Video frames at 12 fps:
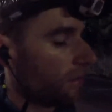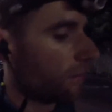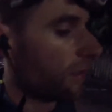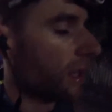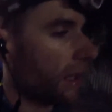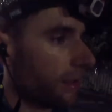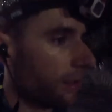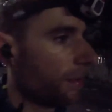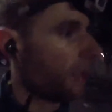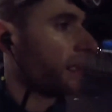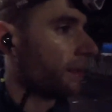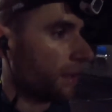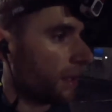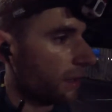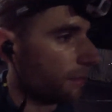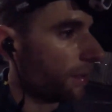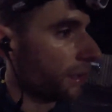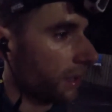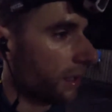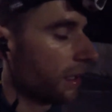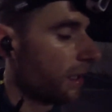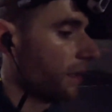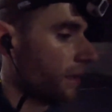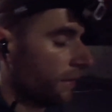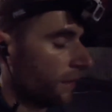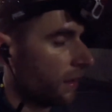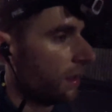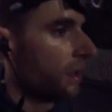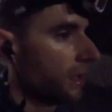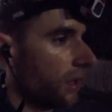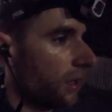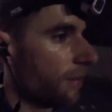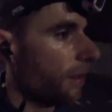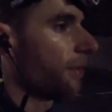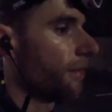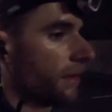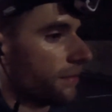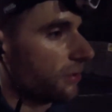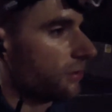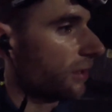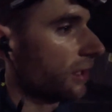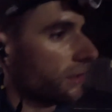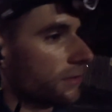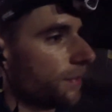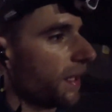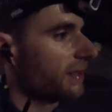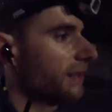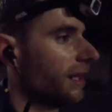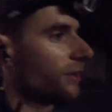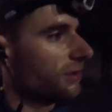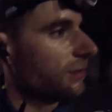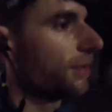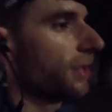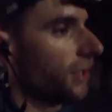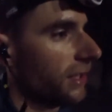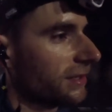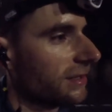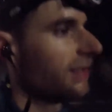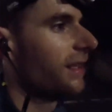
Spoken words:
run a little bit in a minute, but at the moment I'm just trying not to pass out, to be honest.